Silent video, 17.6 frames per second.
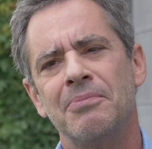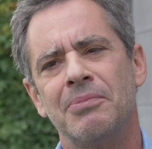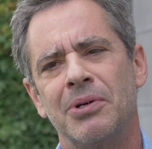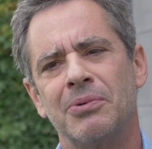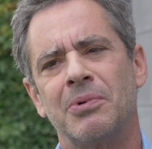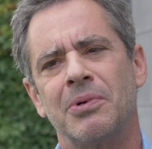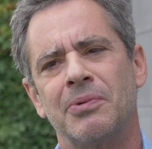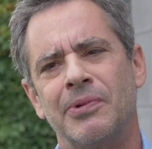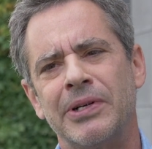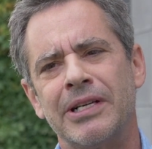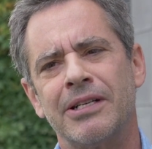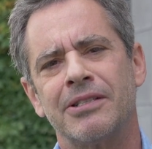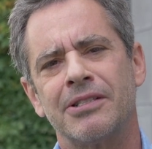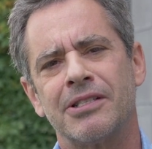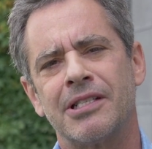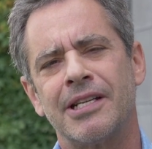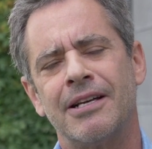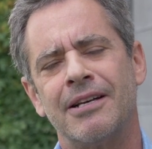But when
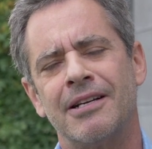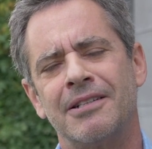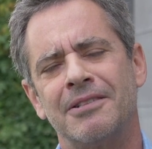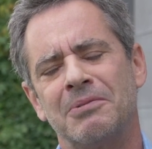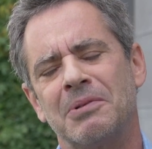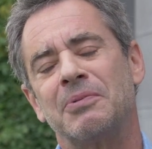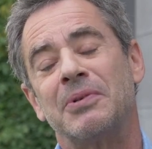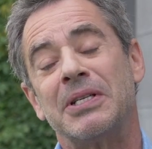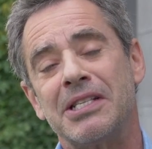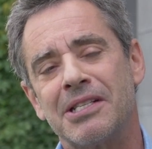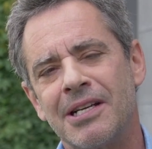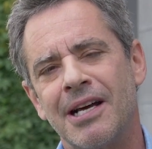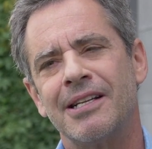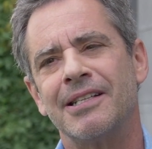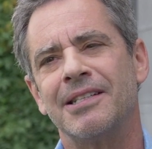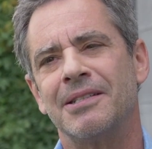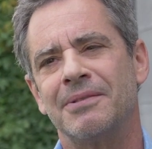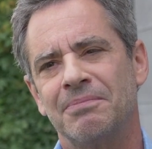we
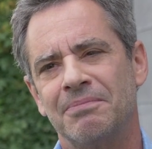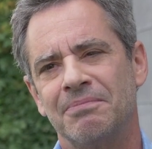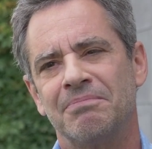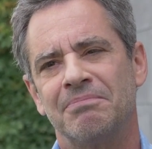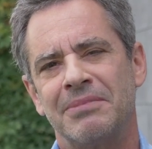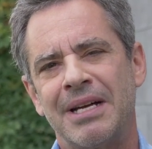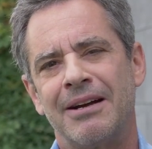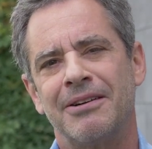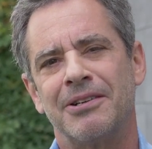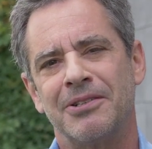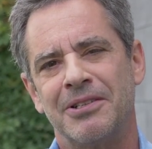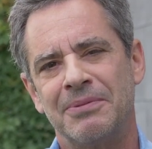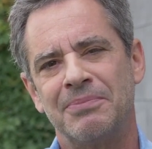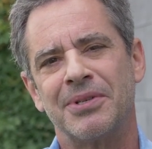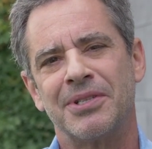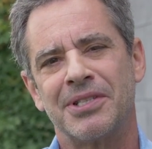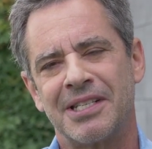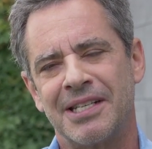study
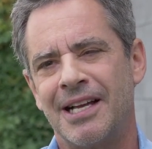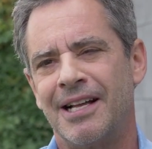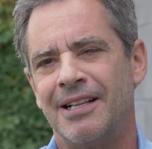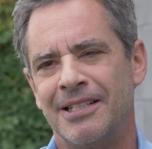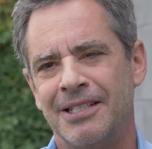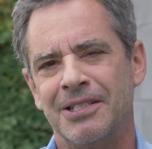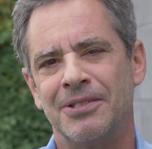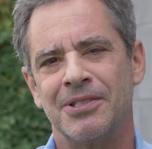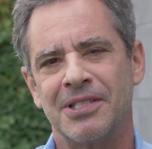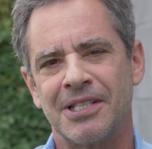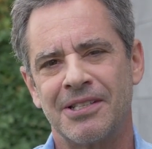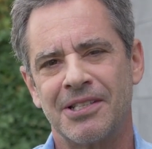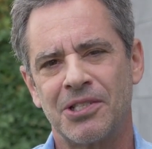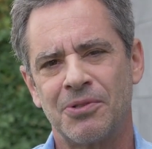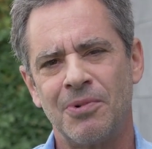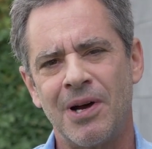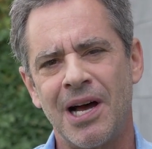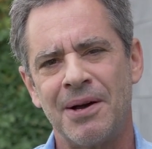paranoid personality using
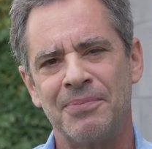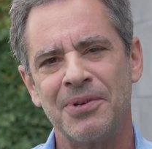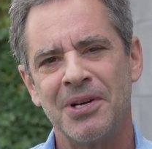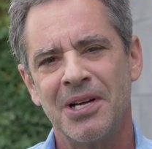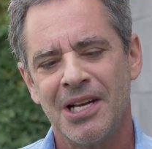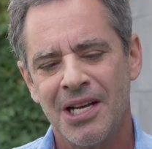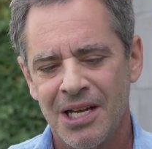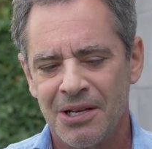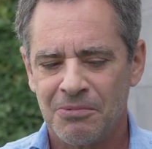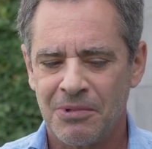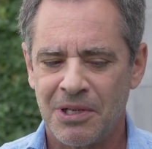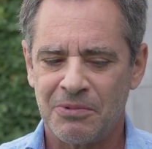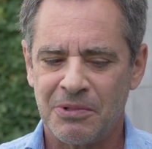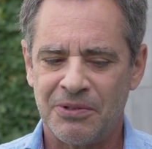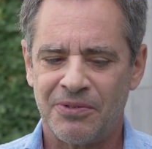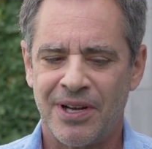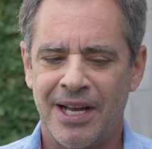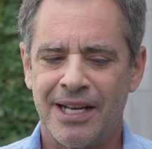the SWAP, what
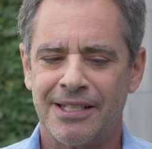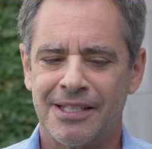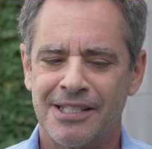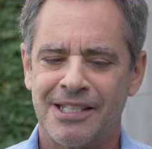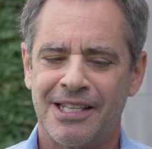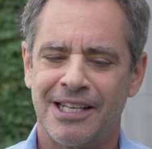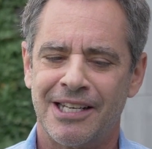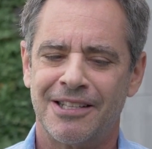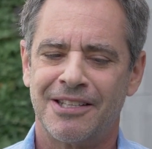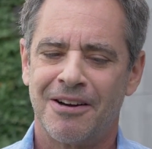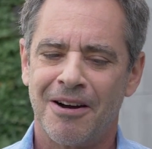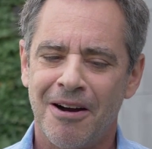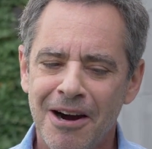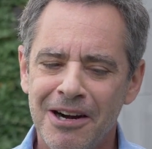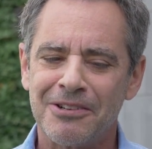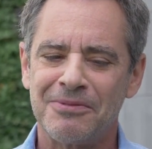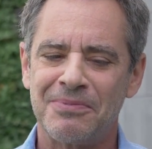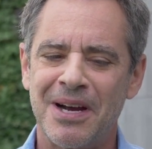we find is that at the
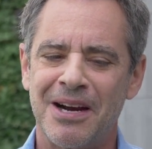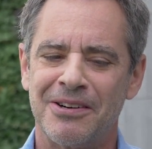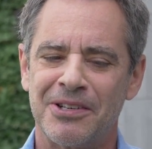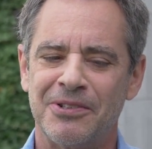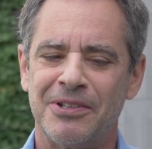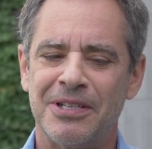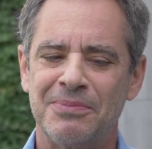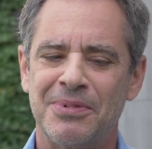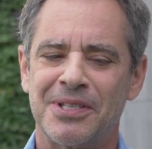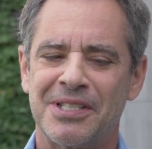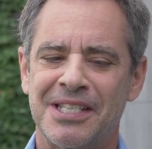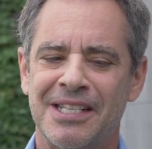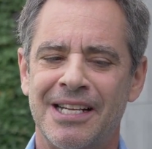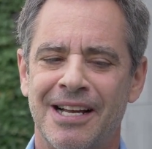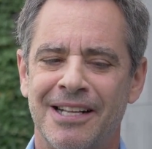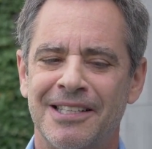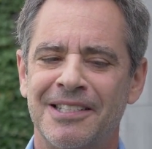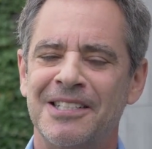heart of paranoid
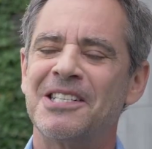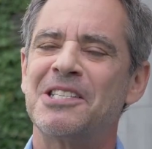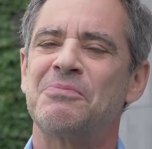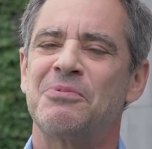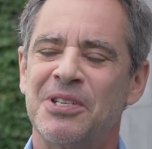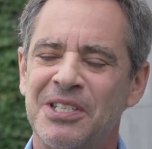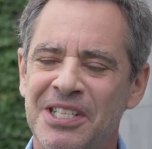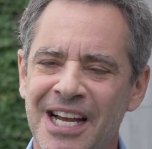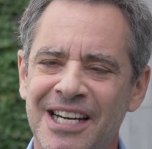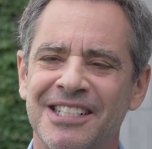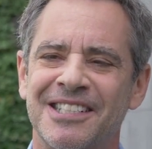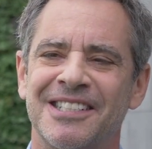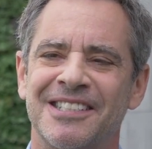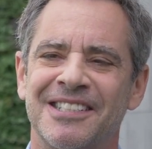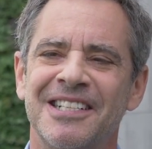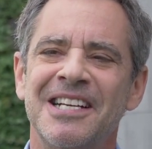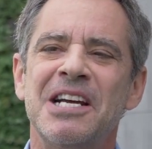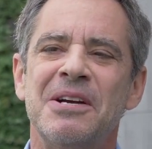personality is
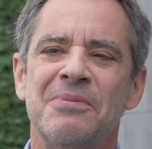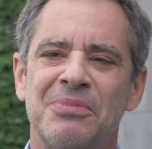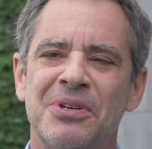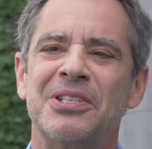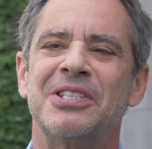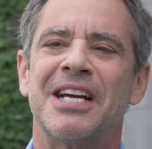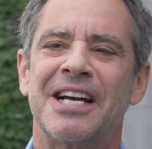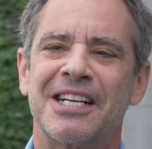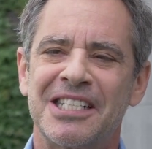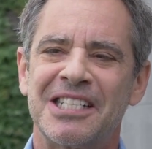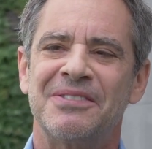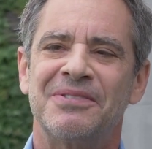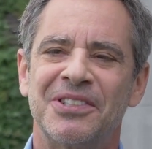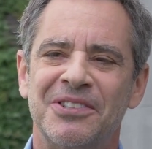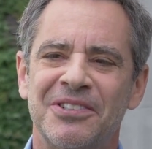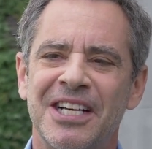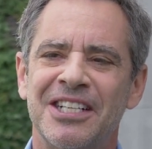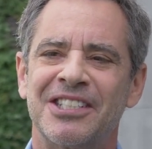projection of
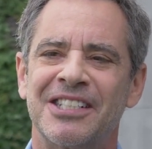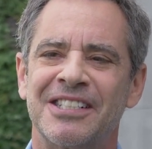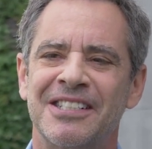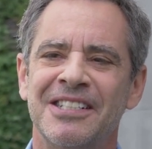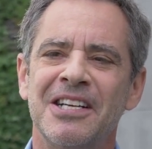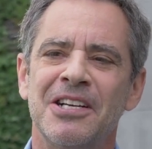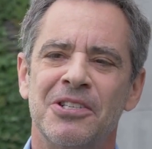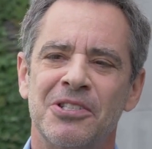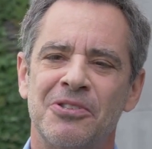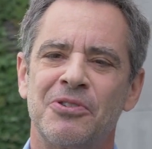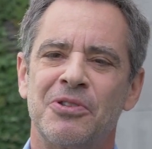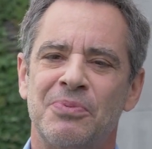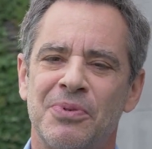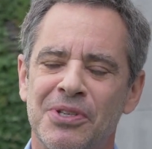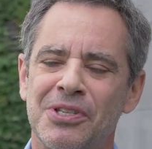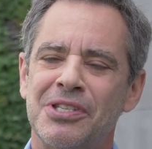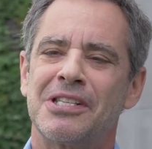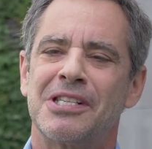aggression. So the
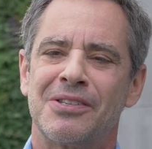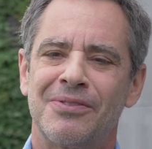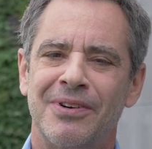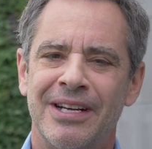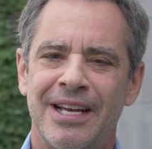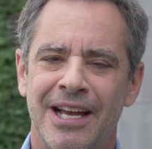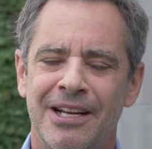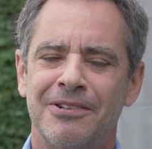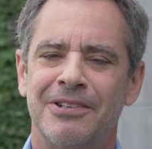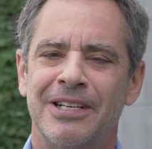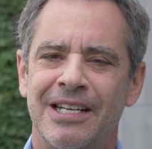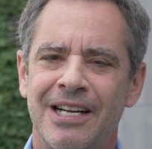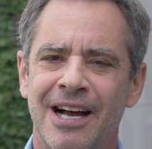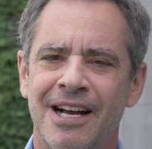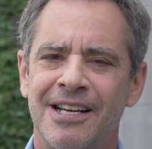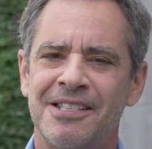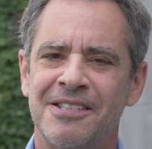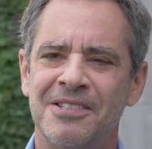person is very angry and
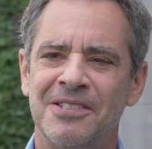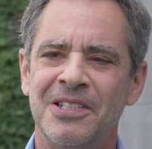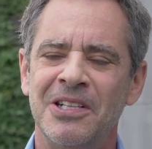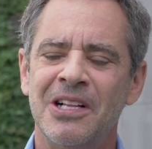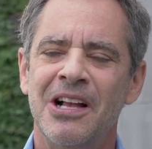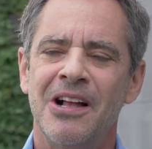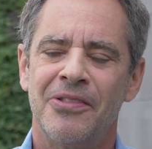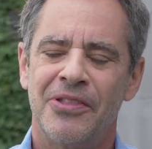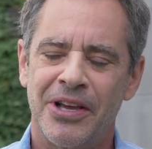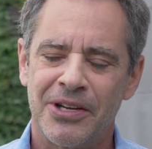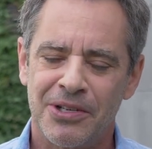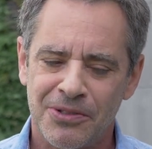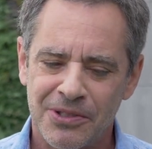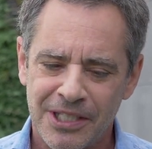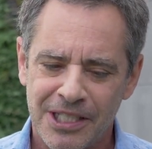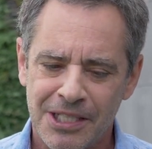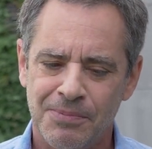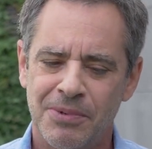hostile. They
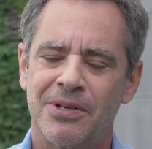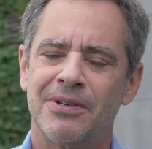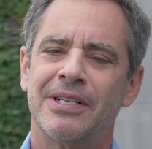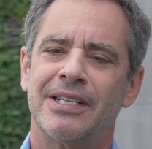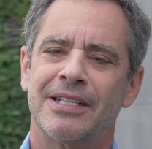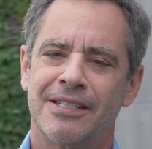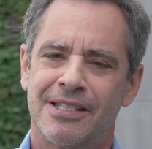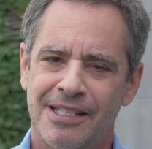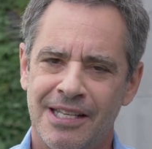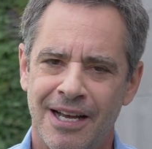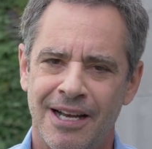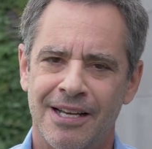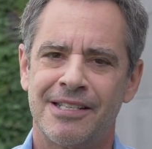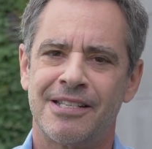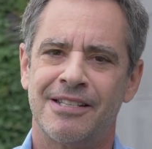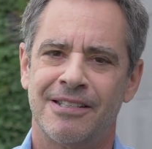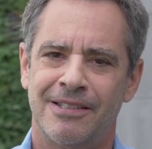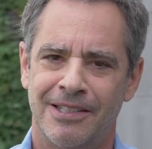don't experience the
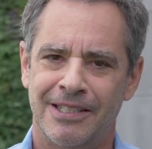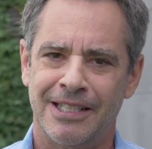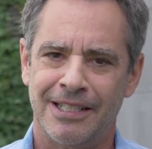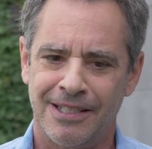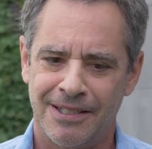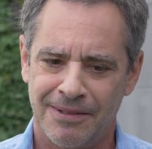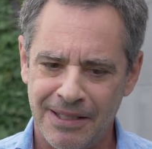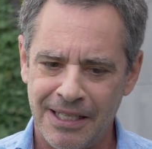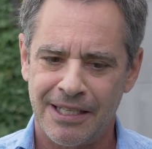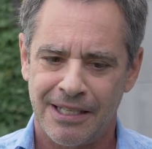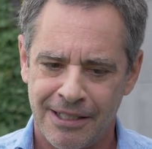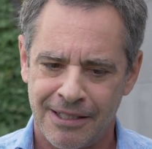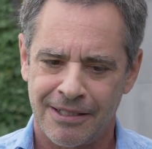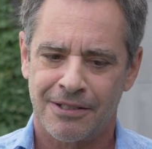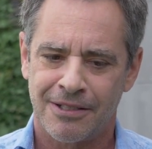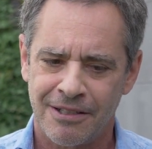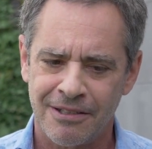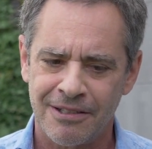hostility
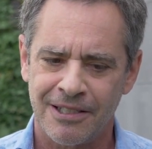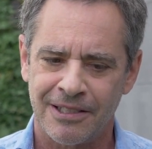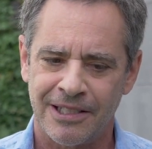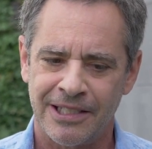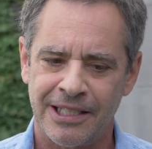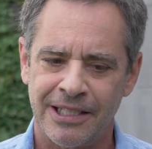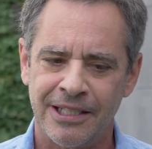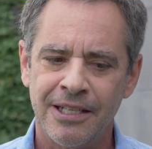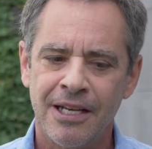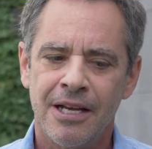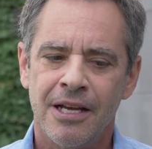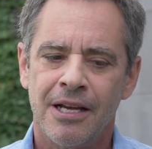internally,